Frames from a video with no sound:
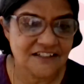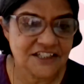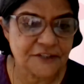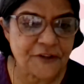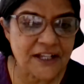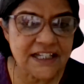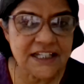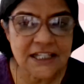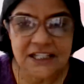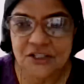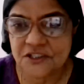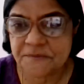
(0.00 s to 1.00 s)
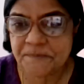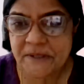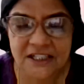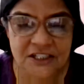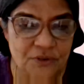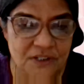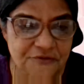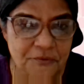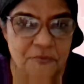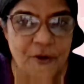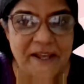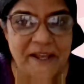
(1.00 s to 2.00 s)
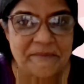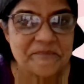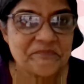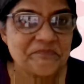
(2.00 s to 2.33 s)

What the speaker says: Shefali, you're speaking to us from where?